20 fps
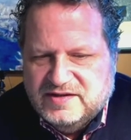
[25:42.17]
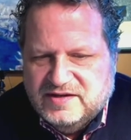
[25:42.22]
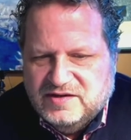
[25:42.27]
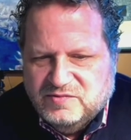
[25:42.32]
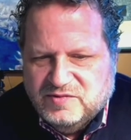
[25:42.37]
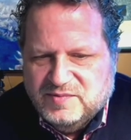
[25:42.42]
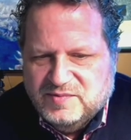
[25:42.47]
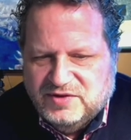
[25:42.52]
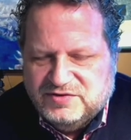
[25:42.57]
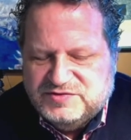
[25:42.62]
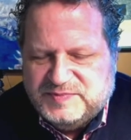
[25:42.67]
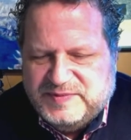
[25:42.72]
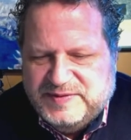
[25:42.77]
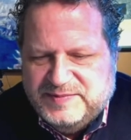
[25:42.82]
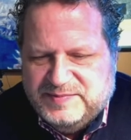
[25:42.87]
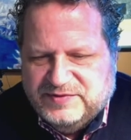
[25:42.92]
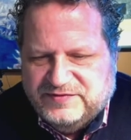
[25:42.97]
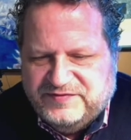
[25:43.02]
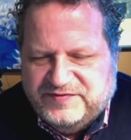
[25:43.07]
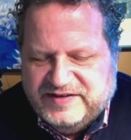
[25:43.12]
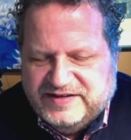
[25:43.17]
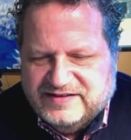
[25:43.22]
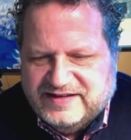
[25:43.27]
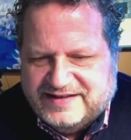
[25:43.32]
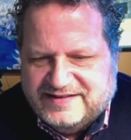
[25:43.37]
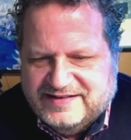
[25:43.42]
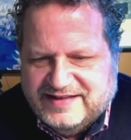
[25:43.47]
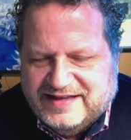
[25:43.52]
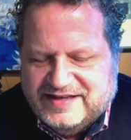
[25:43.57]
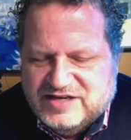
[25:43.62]
Where most people feel like
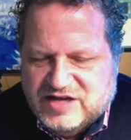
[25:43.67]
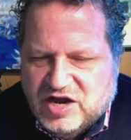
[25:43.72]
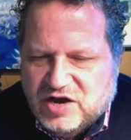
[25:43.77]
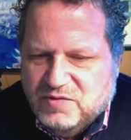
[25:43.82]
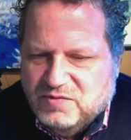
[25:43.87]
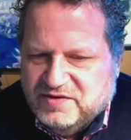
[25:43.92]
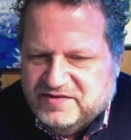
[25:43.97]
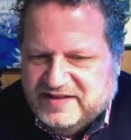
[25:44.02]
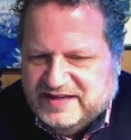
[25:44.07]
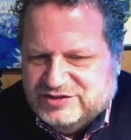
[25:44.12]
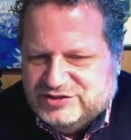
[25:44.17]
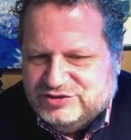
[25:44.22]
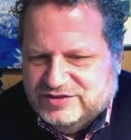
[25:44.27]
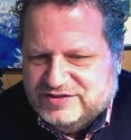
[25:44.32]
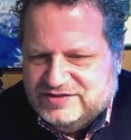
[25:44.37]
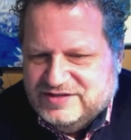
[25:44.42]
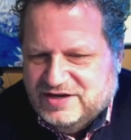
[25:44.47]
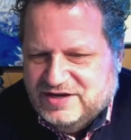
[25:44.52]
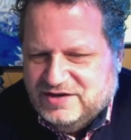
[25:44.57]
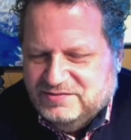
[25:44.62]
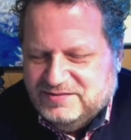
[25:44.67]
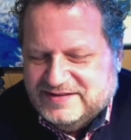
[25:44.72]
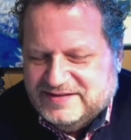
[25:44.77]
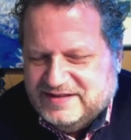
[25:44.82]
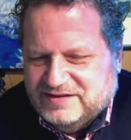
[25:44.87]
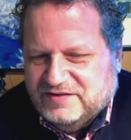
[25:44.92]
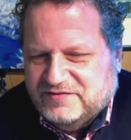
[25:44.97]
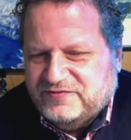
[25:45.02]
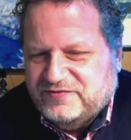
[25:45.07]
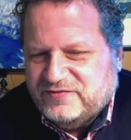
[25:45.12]
they know or they should know, and they're
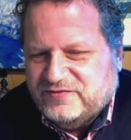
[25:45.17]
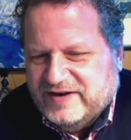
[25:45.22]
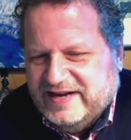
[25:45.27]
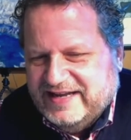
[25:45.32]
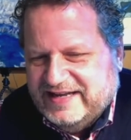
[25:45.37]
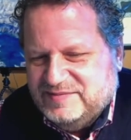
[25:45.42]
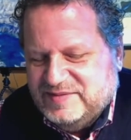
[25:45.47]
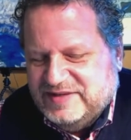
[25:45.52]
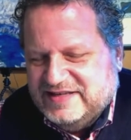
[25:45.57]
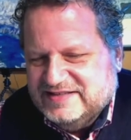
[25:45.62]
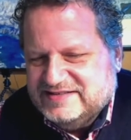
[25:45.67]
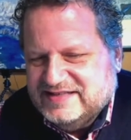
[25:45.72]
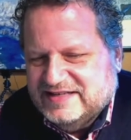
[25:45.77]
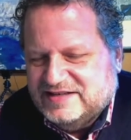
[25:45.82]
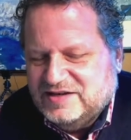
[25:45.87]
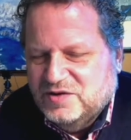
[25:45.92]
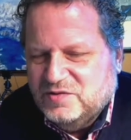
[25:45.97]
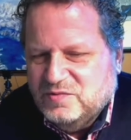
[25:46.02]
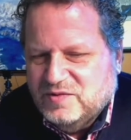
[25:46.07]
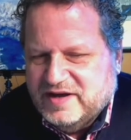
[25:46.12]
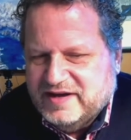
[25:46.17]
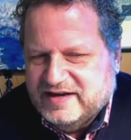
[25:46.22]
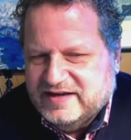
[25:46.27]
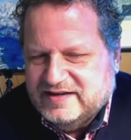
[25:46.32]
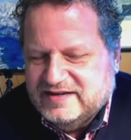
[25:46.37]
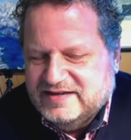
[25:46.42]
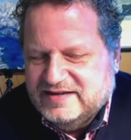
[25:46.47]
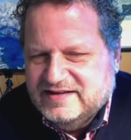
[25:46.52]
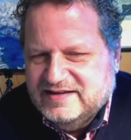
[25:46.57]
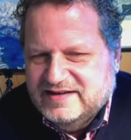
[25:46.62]
afraid because they don't want to
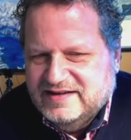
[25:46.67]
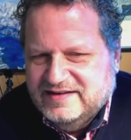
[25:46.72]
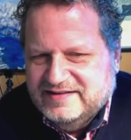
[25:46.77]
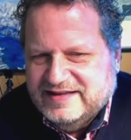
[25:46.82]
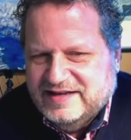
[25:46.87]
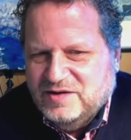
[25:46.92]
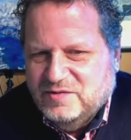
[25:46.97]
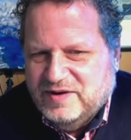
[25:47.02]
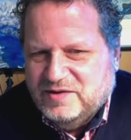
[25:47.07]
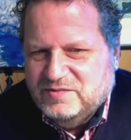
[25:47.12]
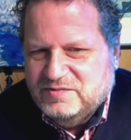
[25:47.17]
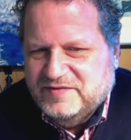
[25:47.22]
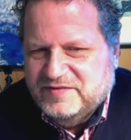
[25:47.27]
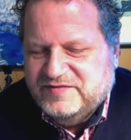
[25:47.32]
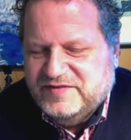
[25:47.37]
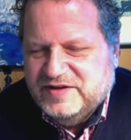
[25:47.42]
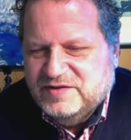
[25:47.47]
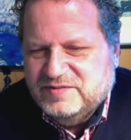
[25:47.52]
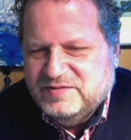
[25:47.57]
reveal what they